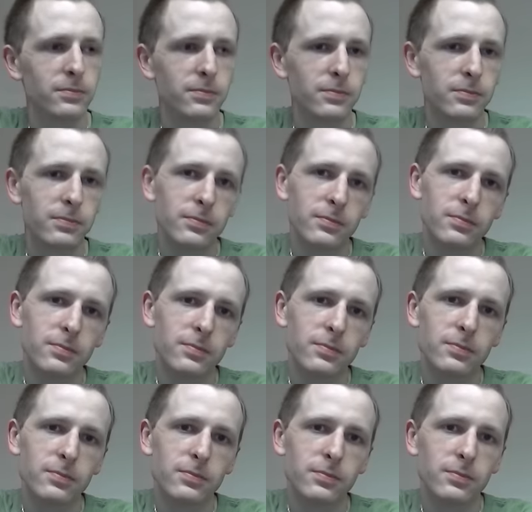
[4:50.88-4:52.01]

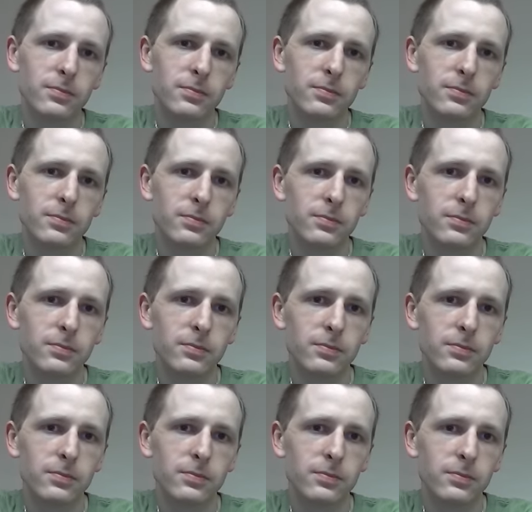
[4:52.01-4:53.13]

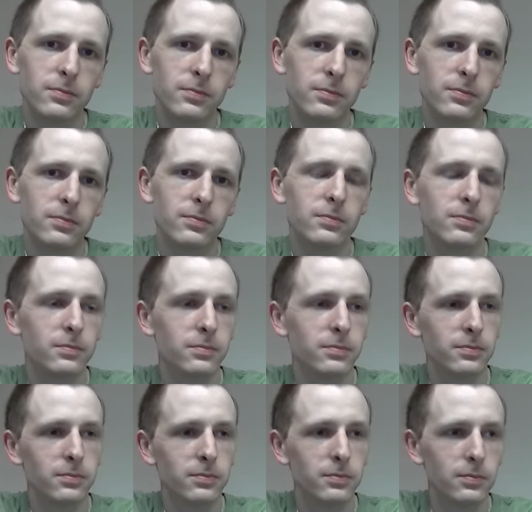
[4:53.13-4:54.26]

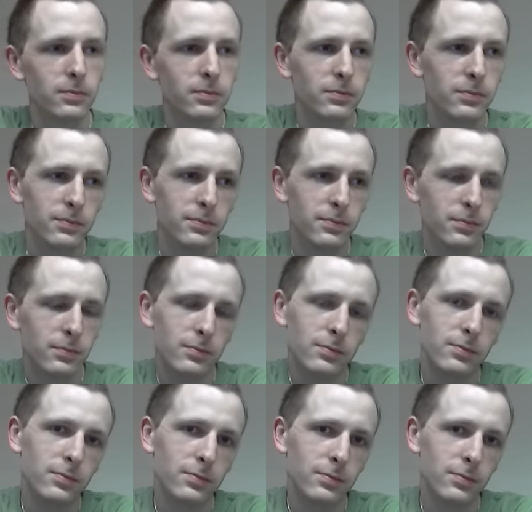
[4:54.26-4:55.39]

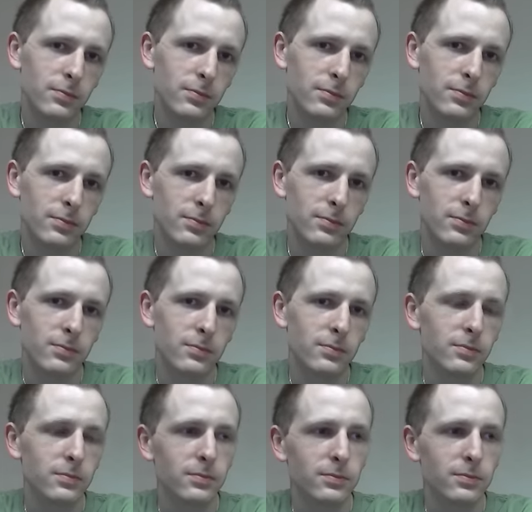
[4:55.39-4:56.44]
The person shown says nothing.